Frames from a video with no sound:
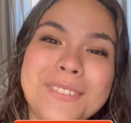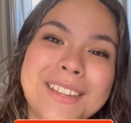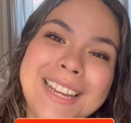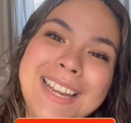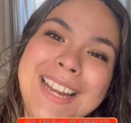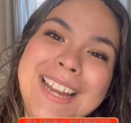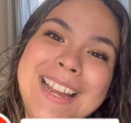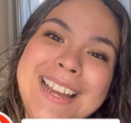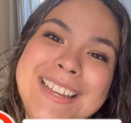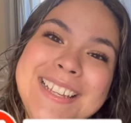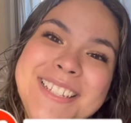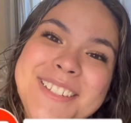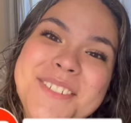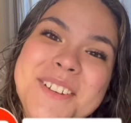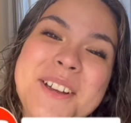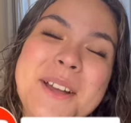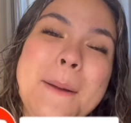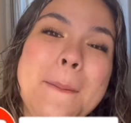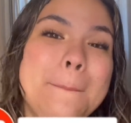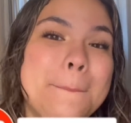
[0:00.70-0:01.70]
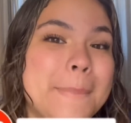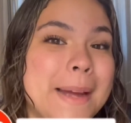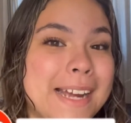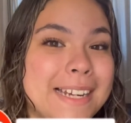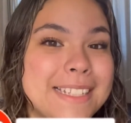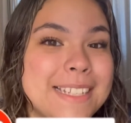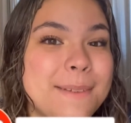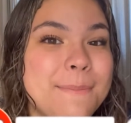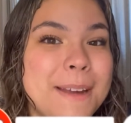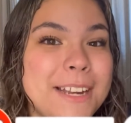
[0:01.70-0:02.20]
hey guys welcome
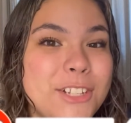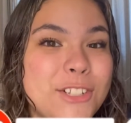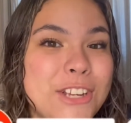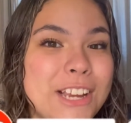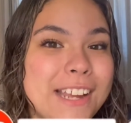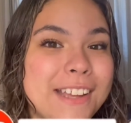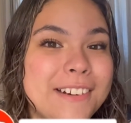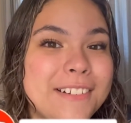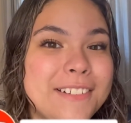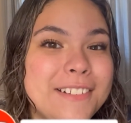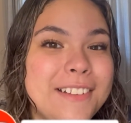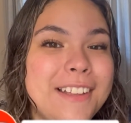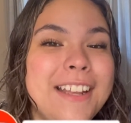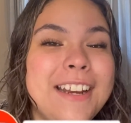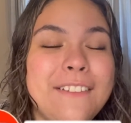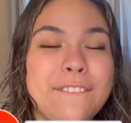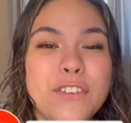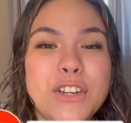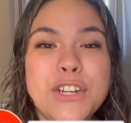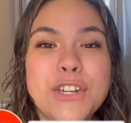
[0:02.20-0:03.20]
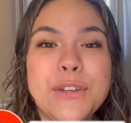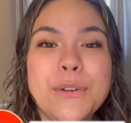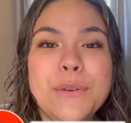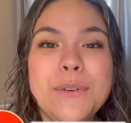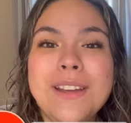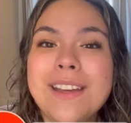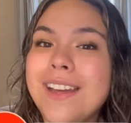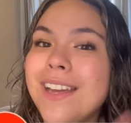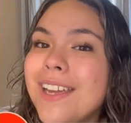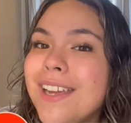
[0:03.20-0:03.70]
back to my channel and if you're new
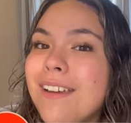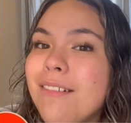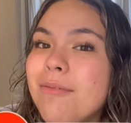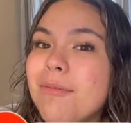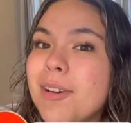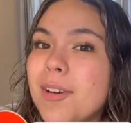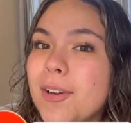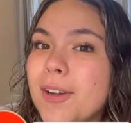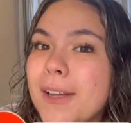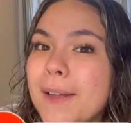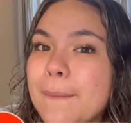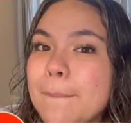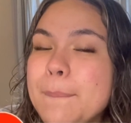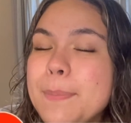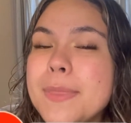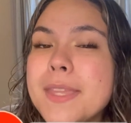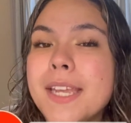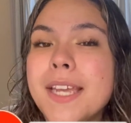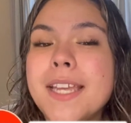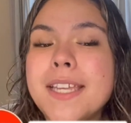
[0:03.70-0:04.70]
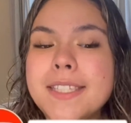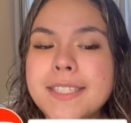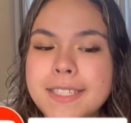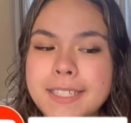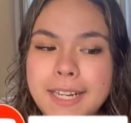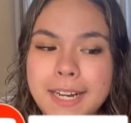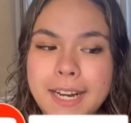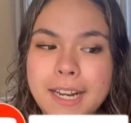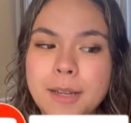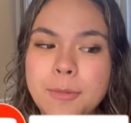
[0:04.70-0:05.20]
hi welcome
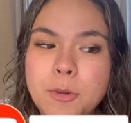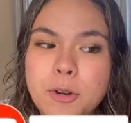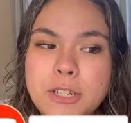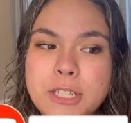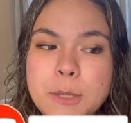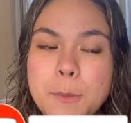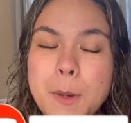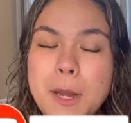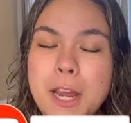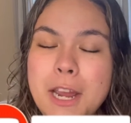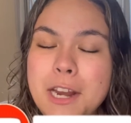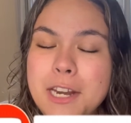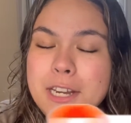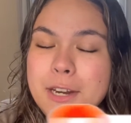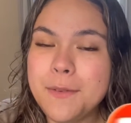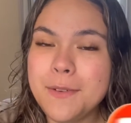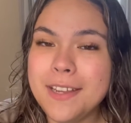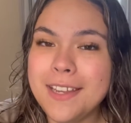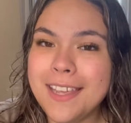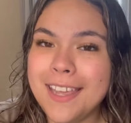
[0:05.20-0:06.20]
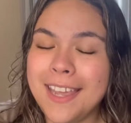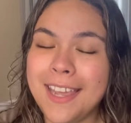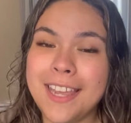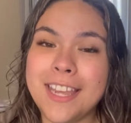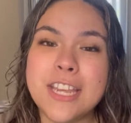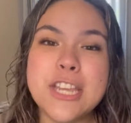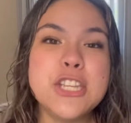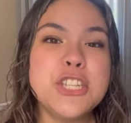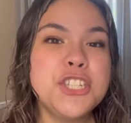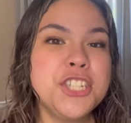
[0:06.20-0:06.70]
today i'm going to be doing
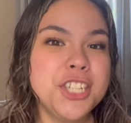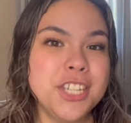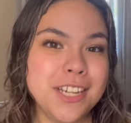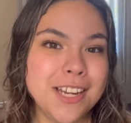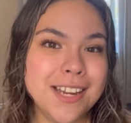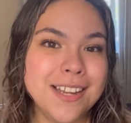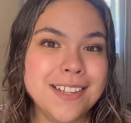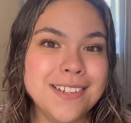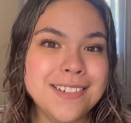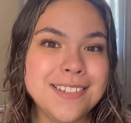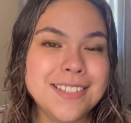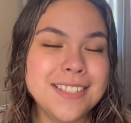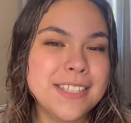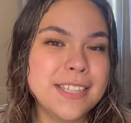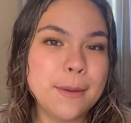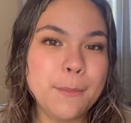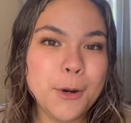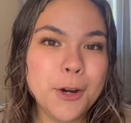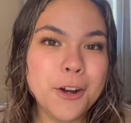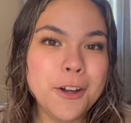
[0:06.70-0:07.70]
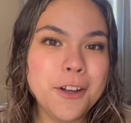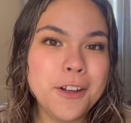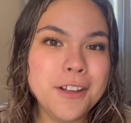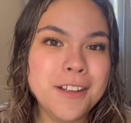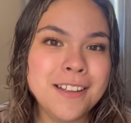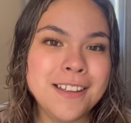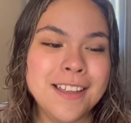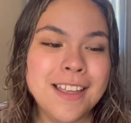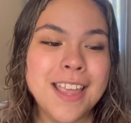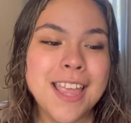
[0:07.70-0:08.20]
a shein summer haul
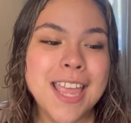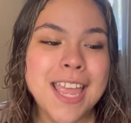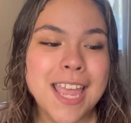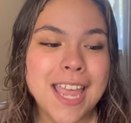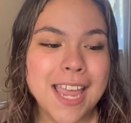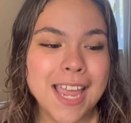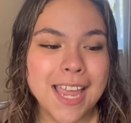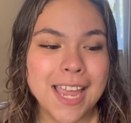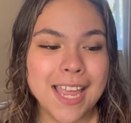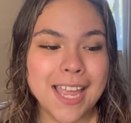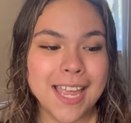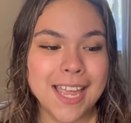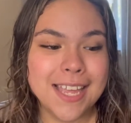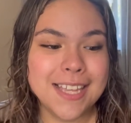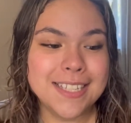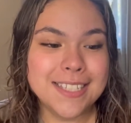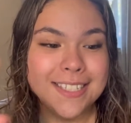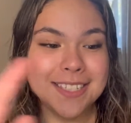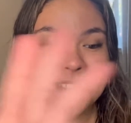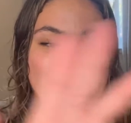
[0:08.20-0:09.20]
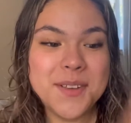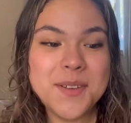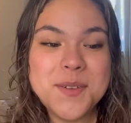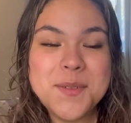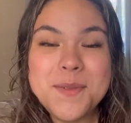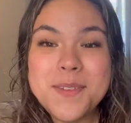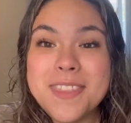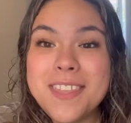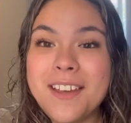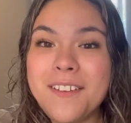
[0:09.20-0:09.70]
so
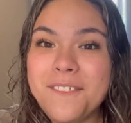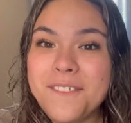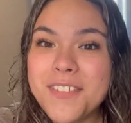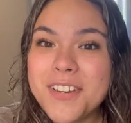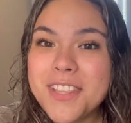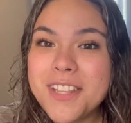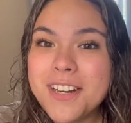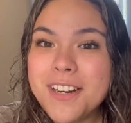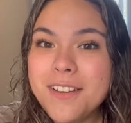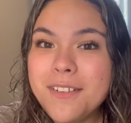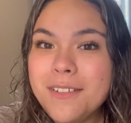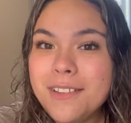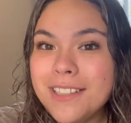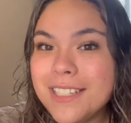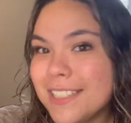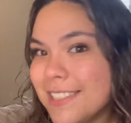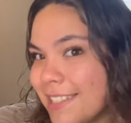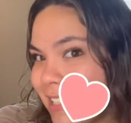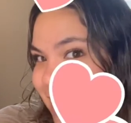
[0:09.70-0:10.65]
without further ado let's